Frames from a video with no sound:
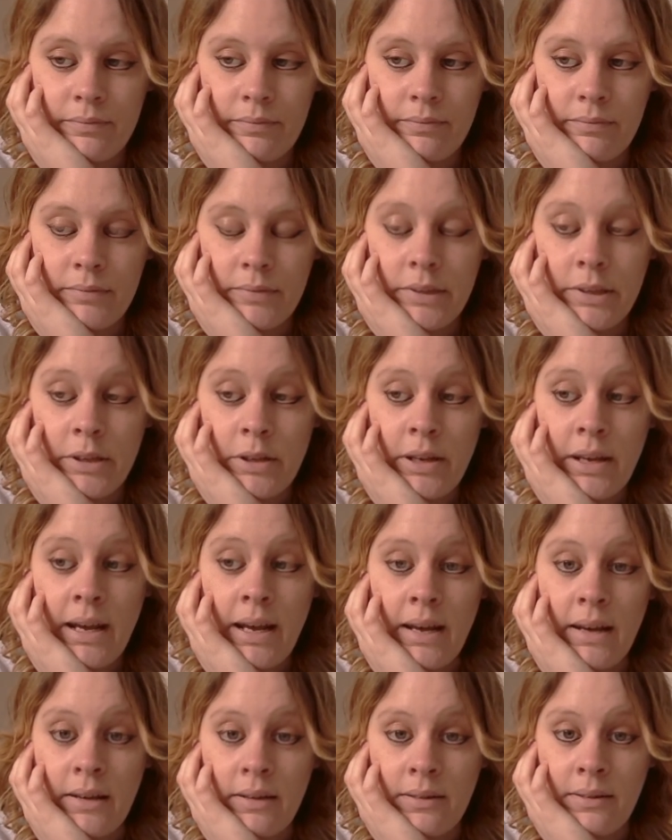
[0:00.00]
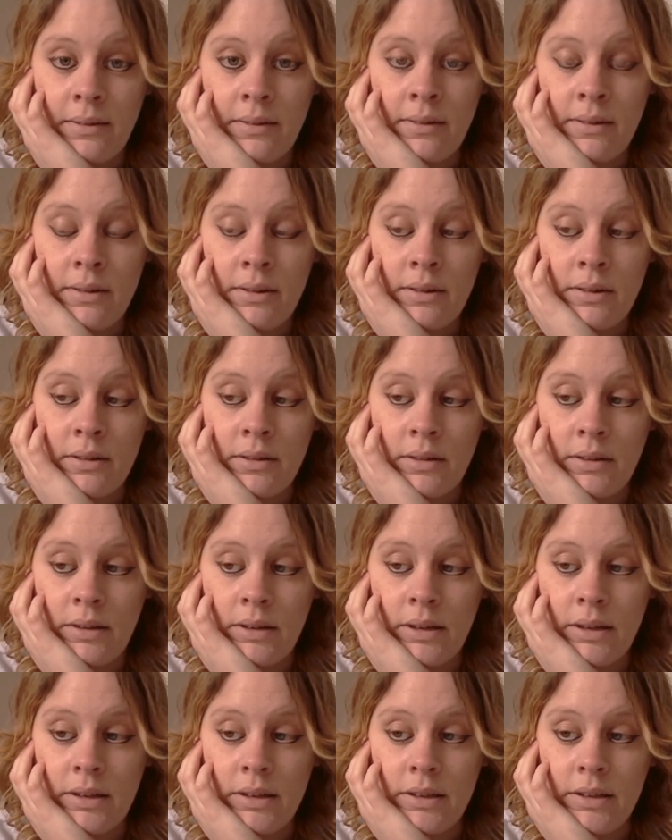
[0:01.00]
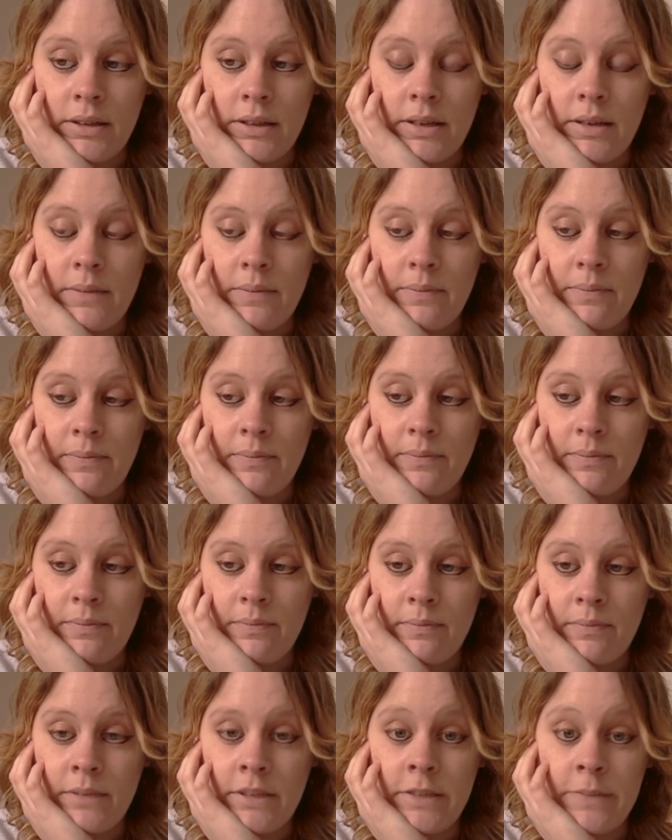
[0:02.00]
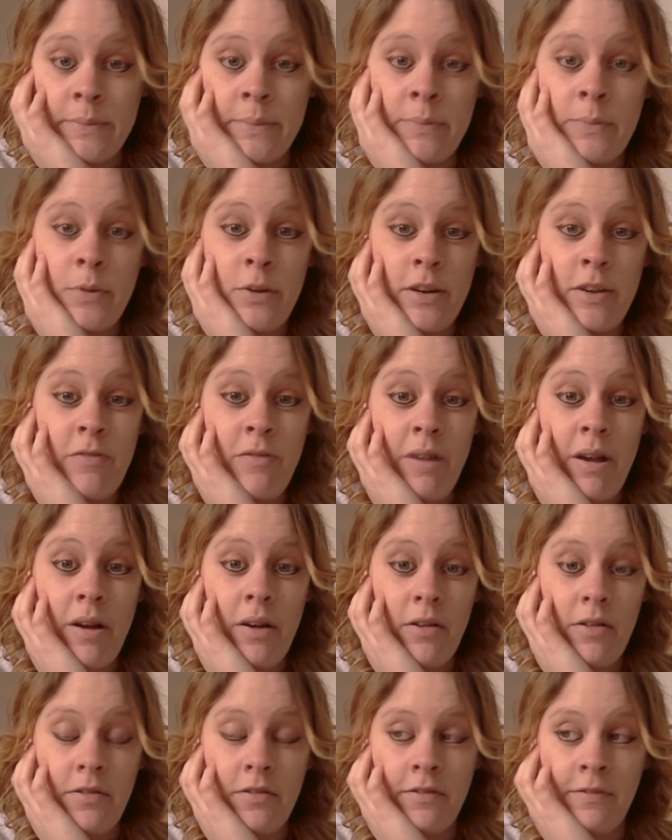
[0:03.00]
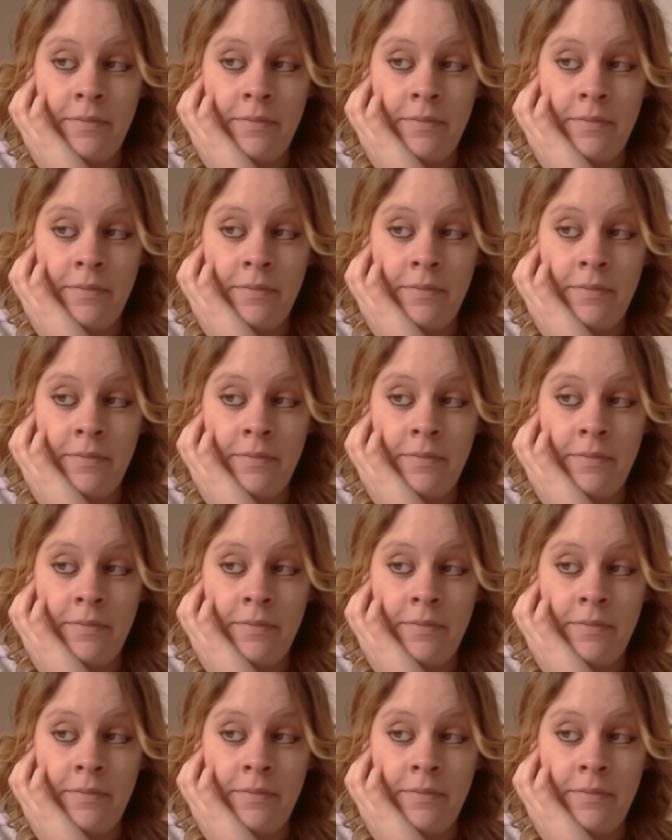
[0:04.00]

So yeah, it's been pretty rough,